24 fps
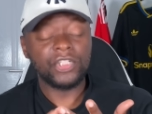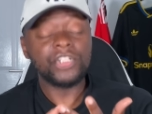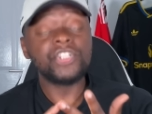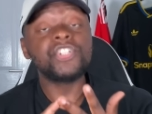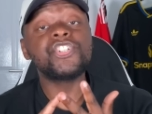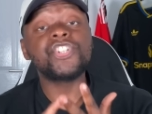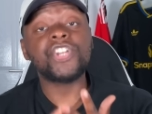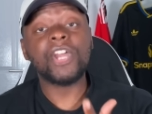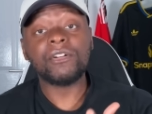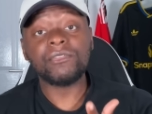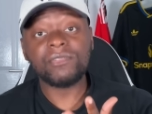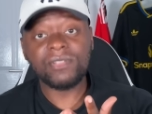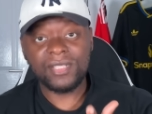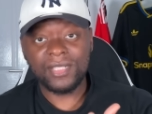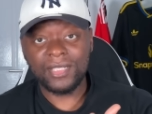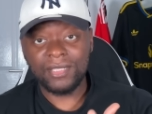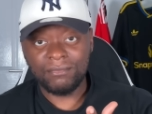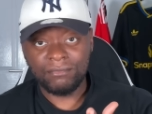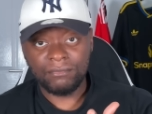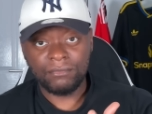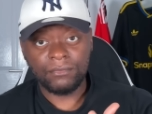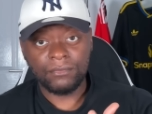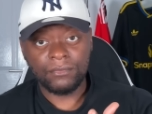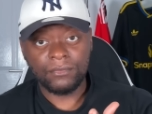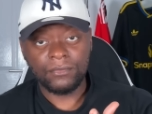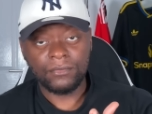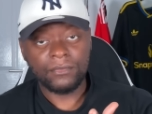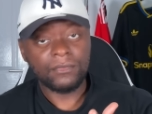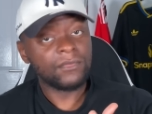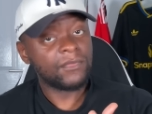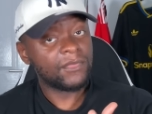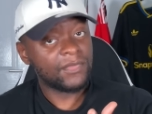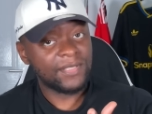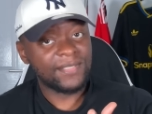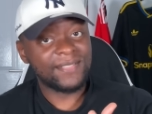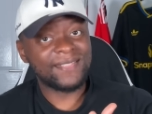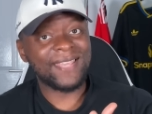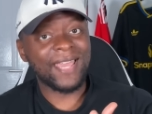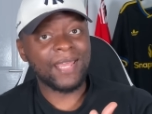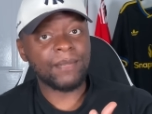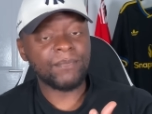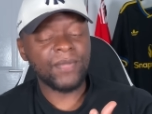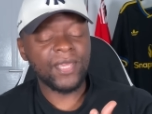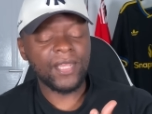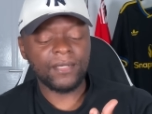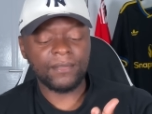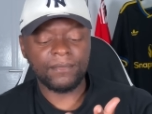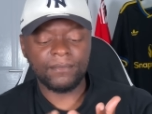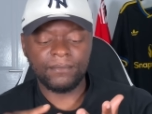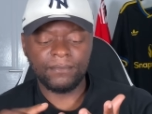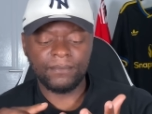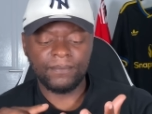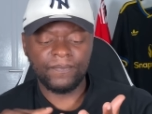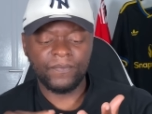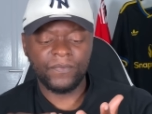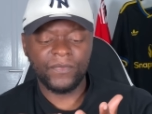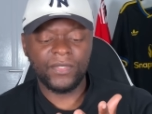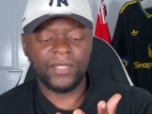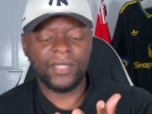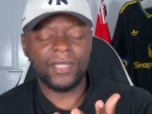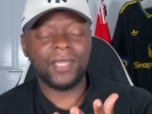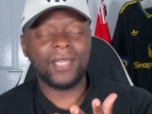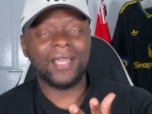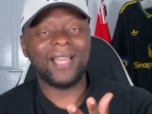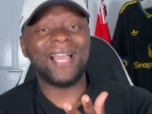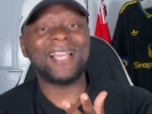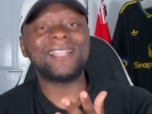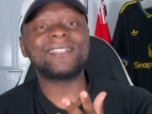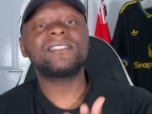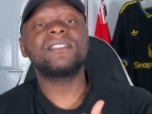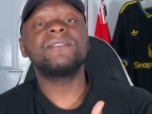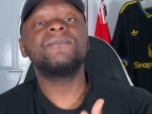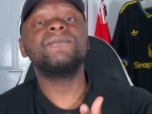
Chelsea, 10 men, Aston